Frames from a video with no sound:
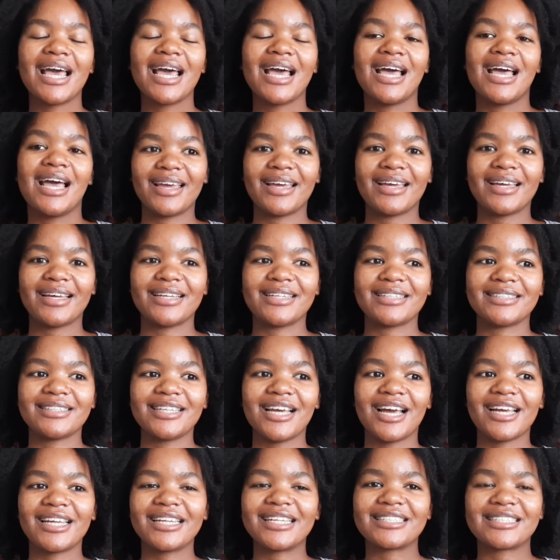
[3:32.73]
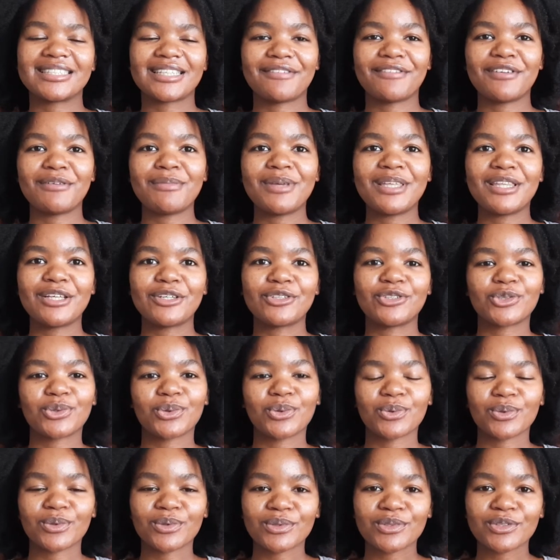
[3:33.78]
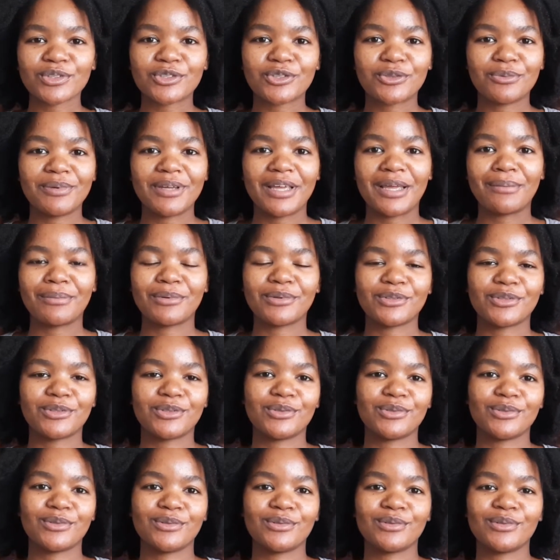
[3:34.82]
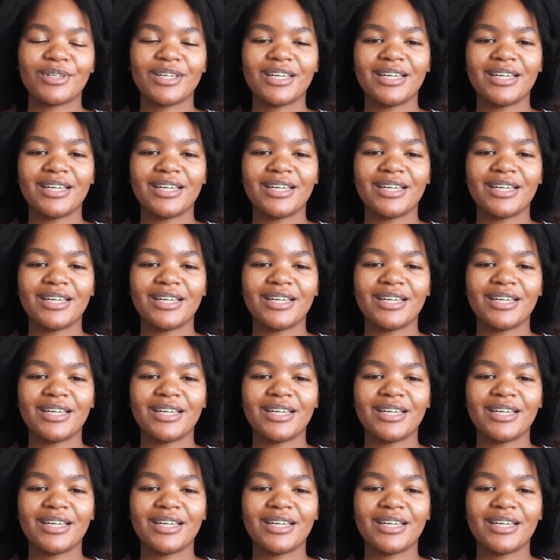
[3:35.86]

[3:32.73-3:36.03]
And it has given me the tools to be able to,